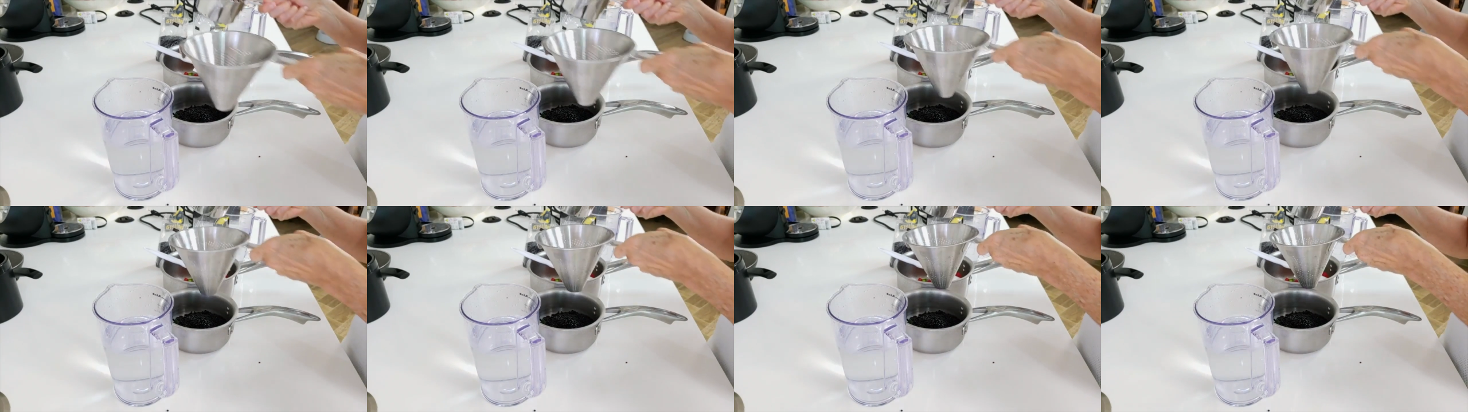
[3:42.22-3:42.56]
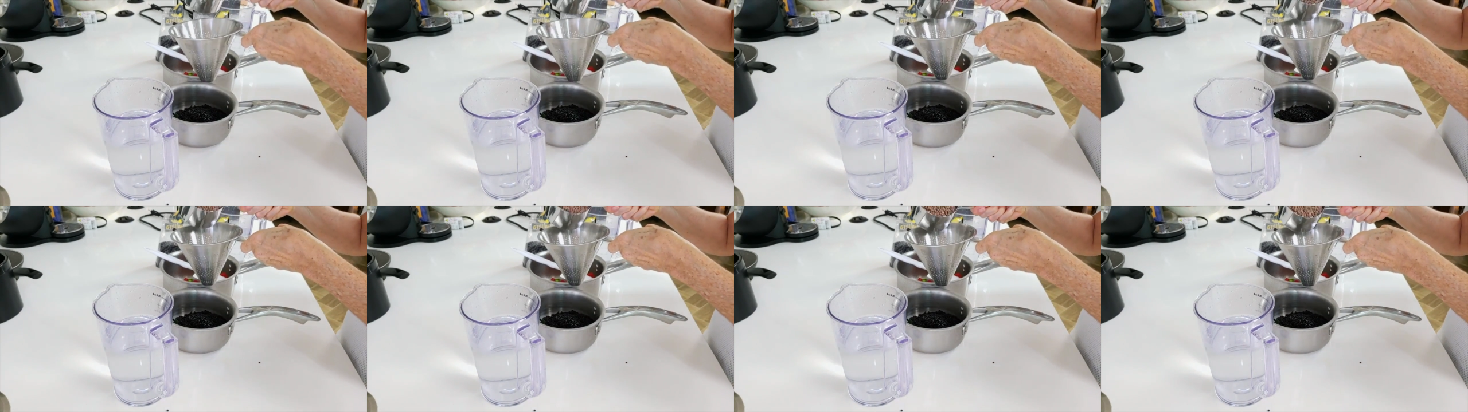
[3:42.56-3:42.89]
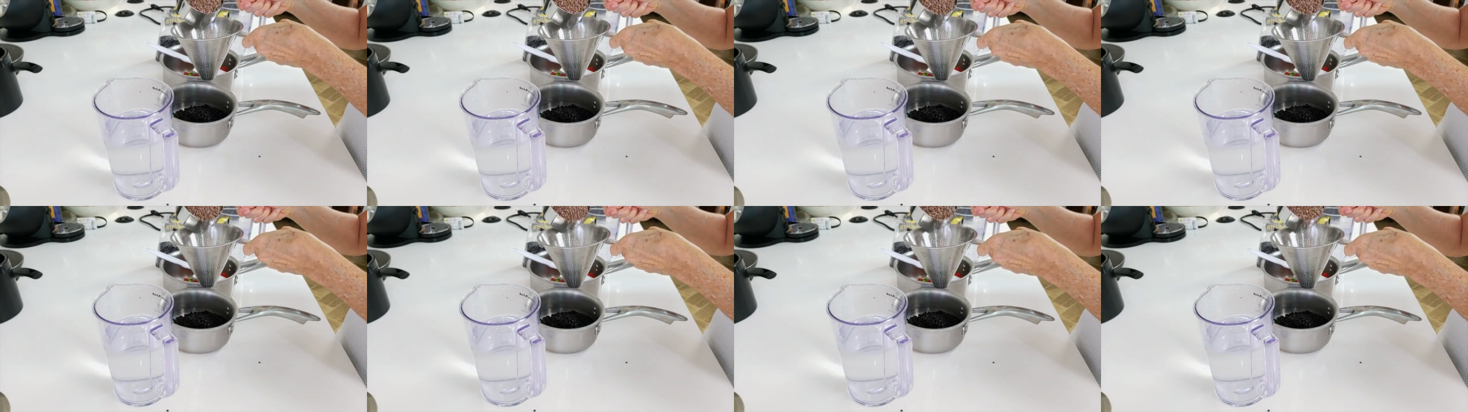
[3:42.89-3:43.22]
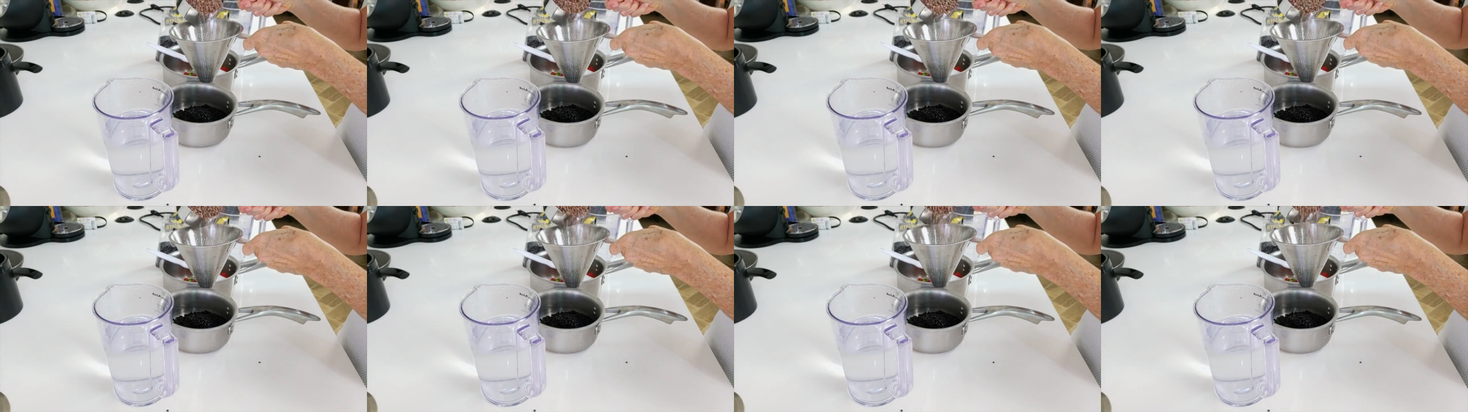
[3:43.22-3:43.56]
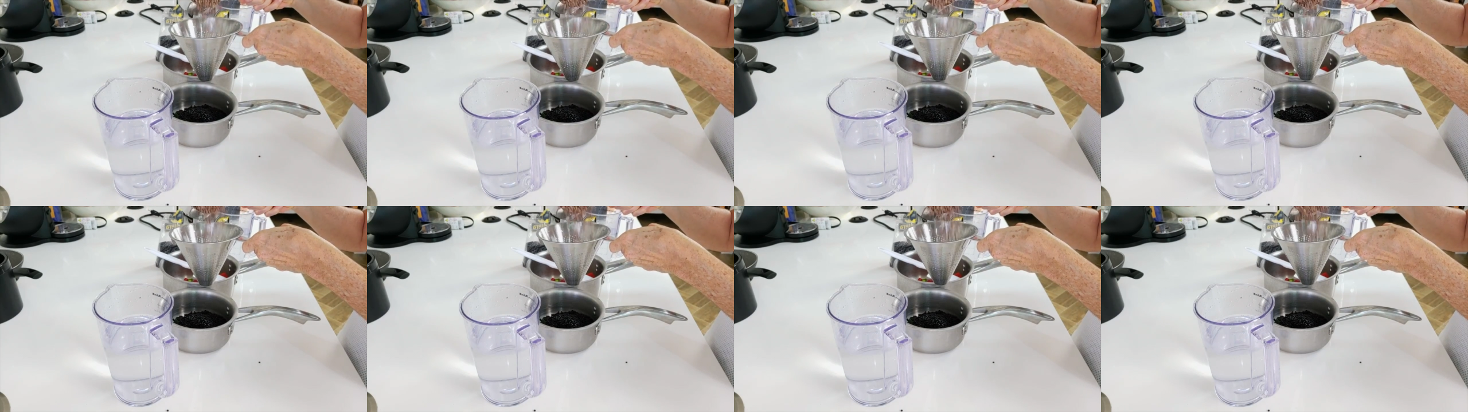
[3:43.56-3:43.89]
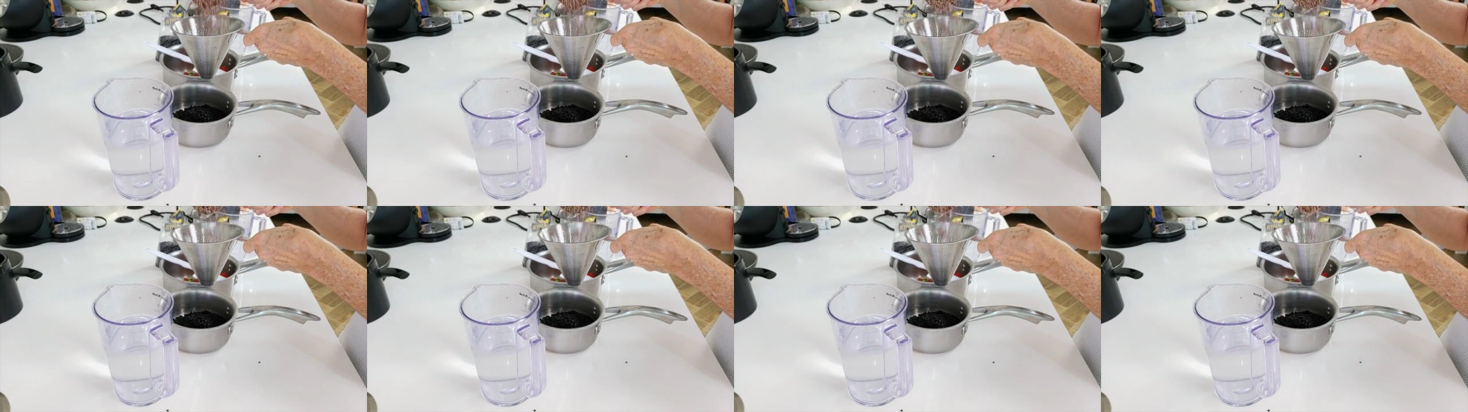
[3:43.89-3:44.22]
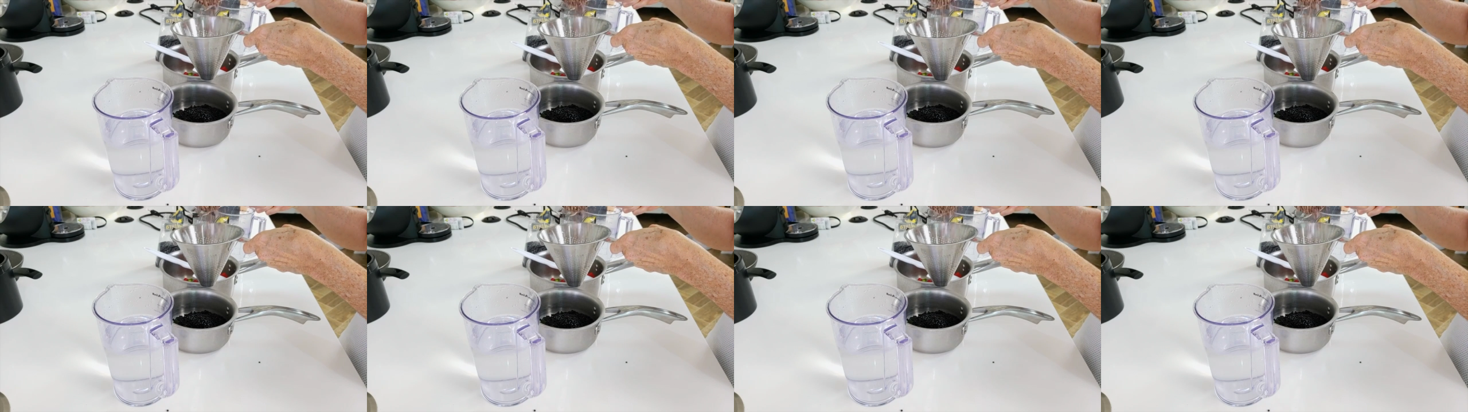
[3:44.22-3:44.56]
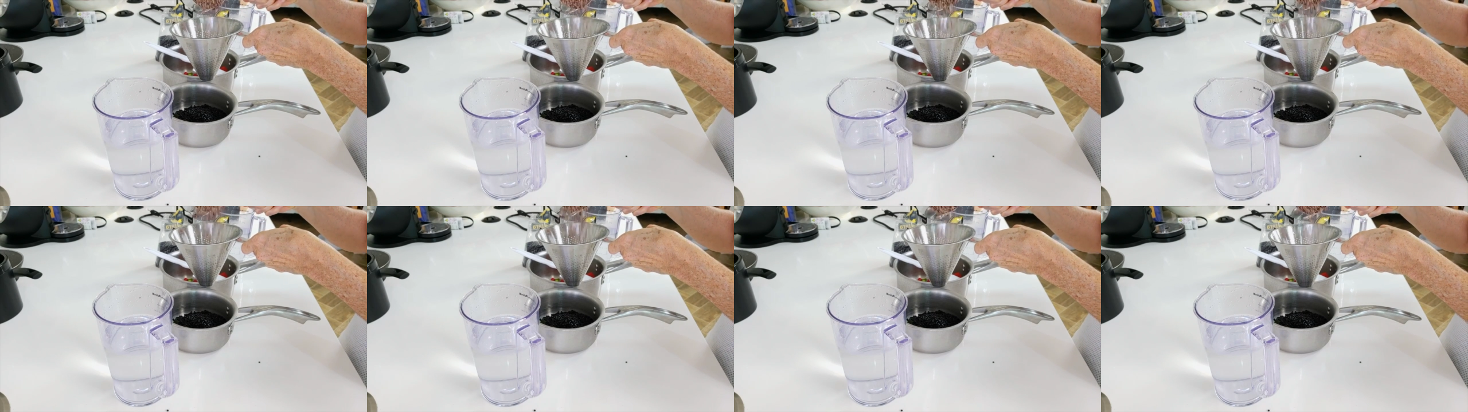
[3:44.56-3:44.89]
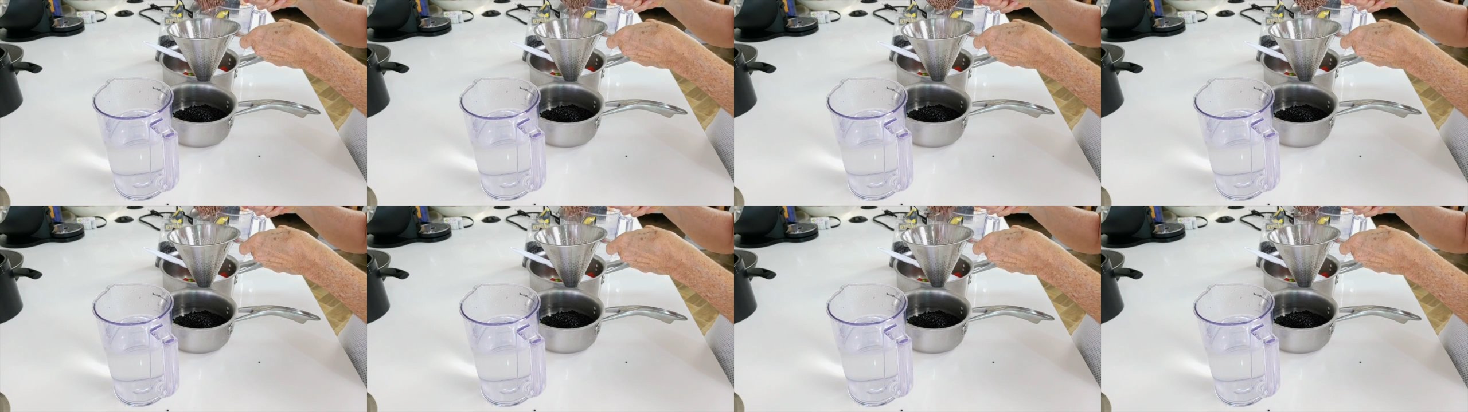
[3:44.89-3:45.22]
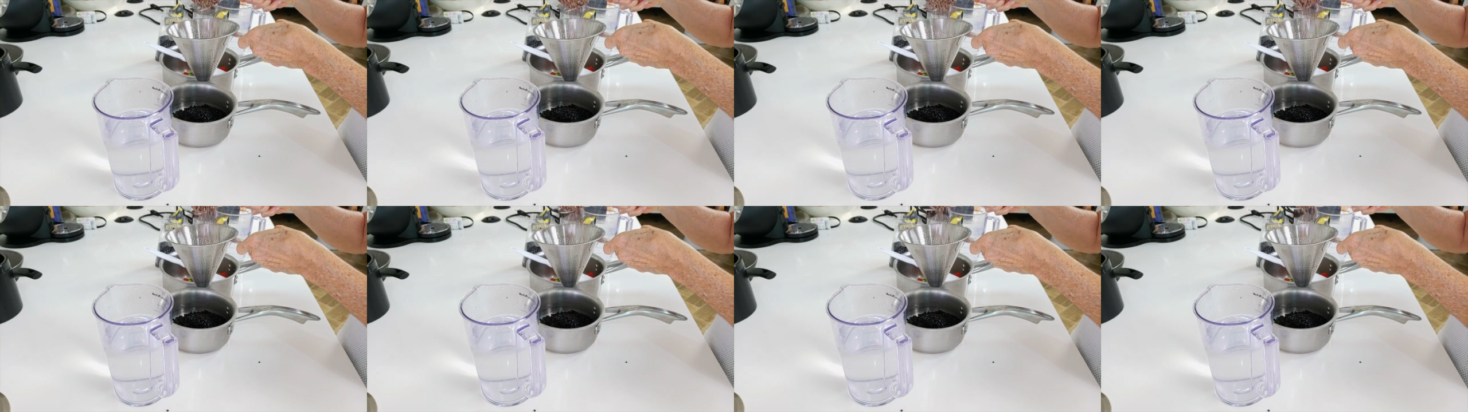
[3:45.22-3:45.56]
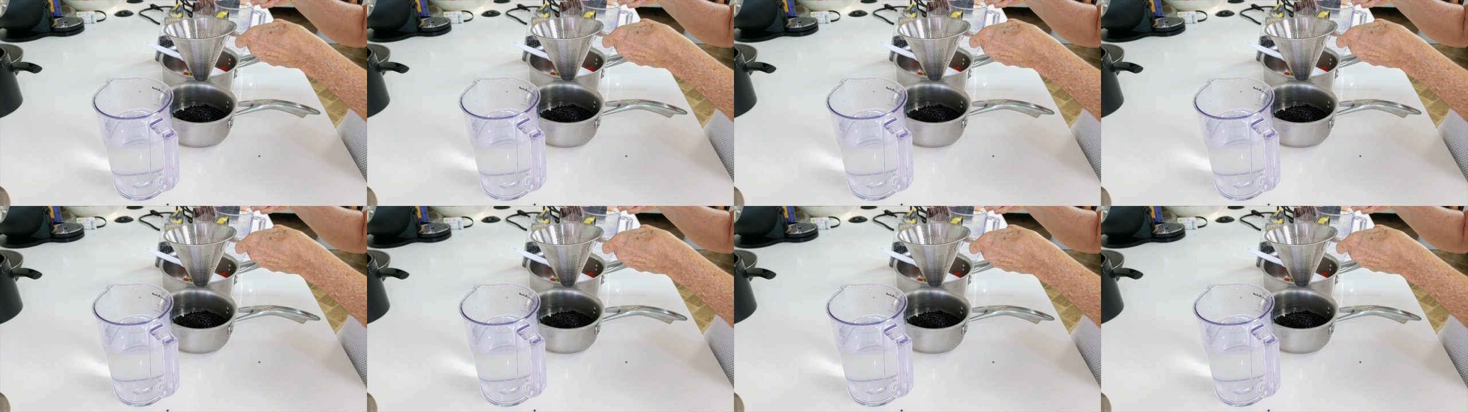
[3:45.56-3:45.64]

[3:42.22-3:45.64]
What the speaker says: No face is visible, so there are no lips to read.